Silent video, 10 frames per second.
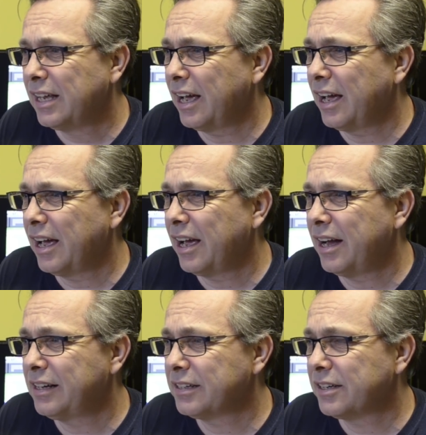
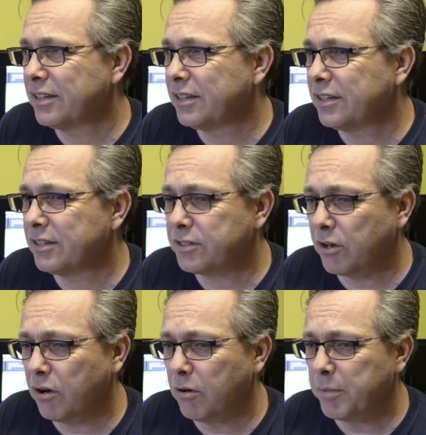But
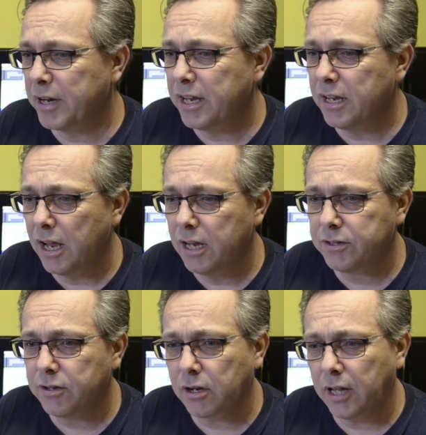he
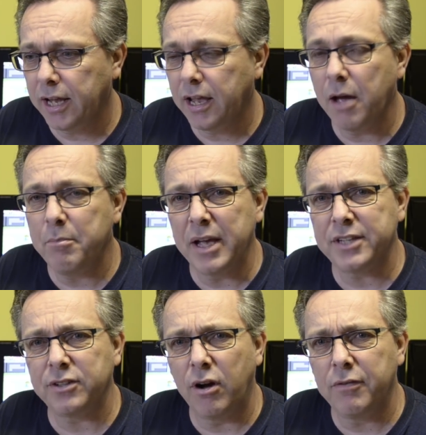took like a
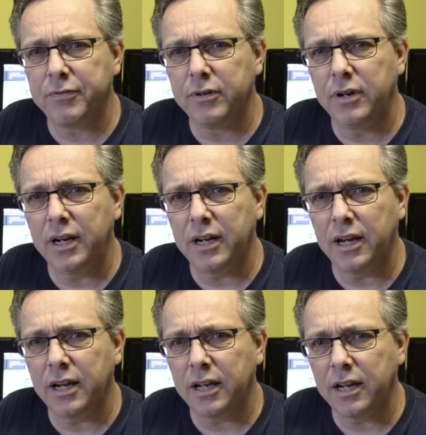best offer, and
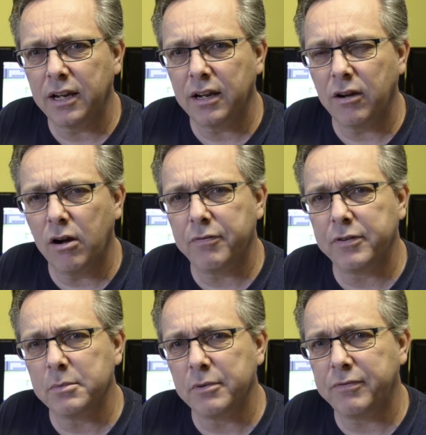I
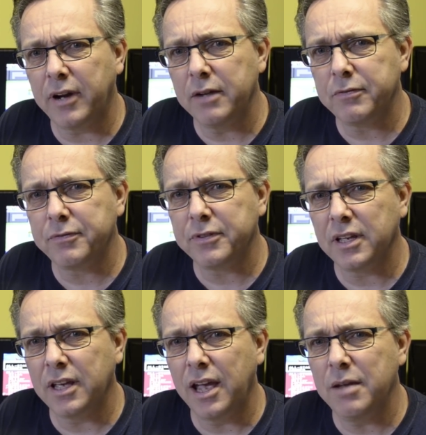offered him a $5 for the
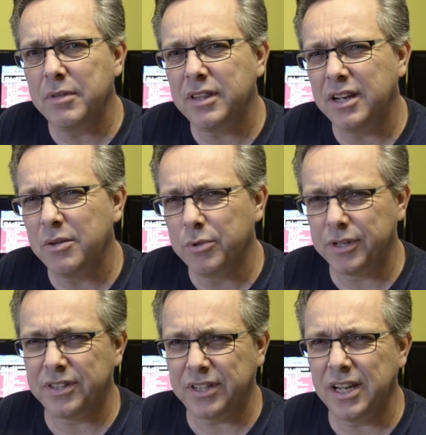game, and then he
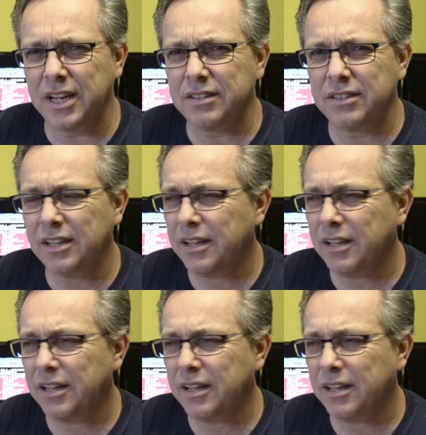wouldn't take it